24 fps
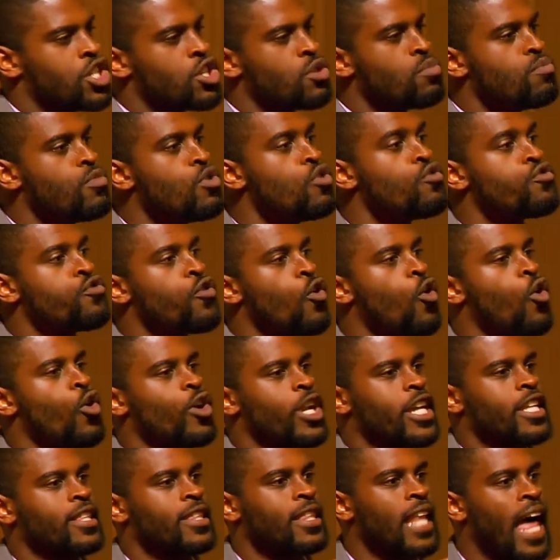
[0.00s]
you move forward
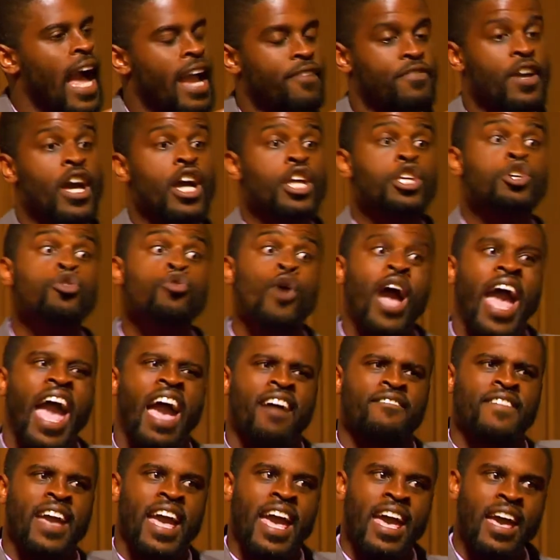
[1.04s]
in life, you
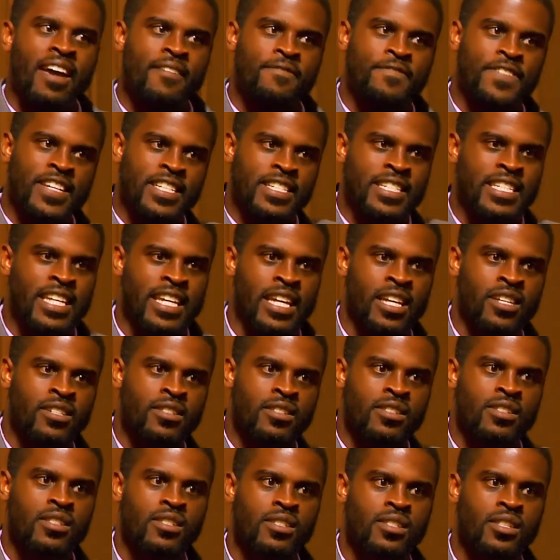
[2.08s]
have
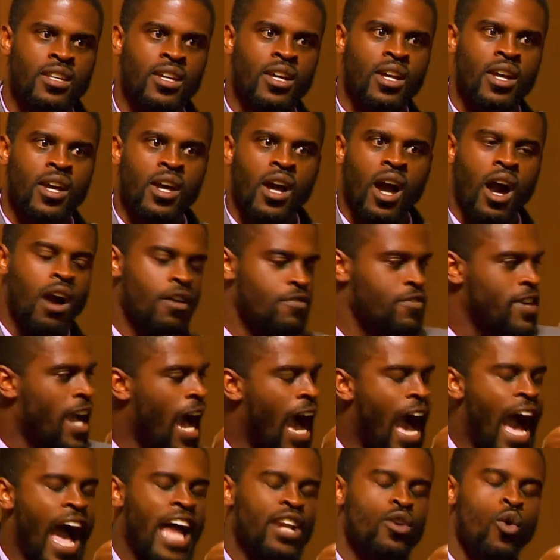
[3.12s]
evidence of
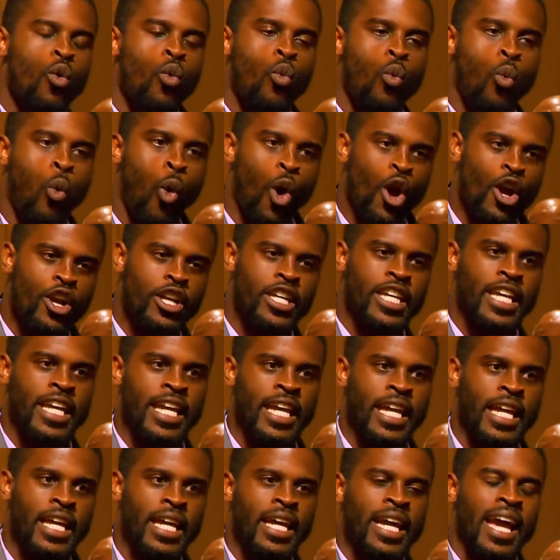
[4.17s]
God
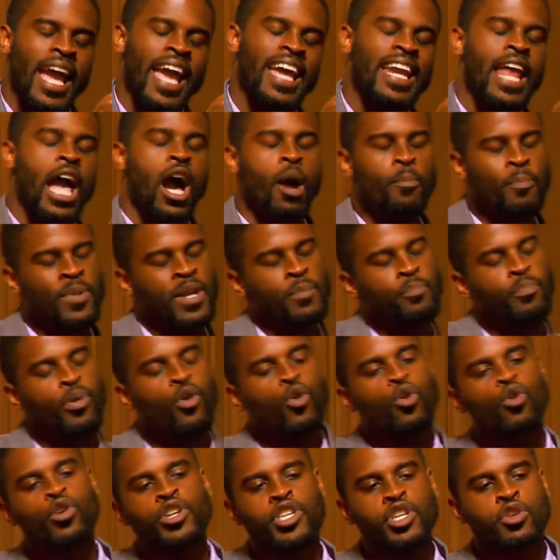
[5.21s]
working and helping
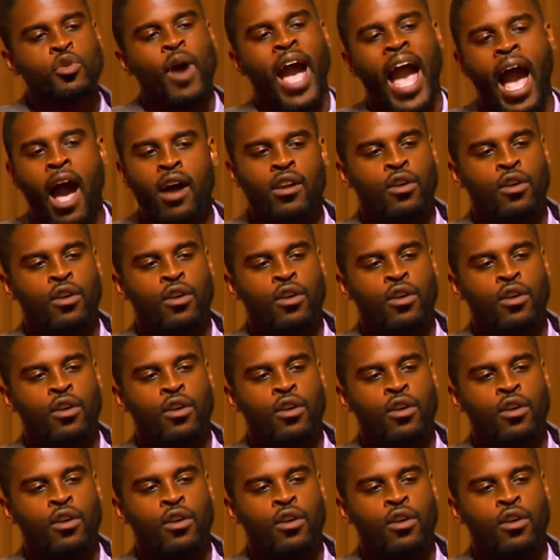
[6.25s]
pull you out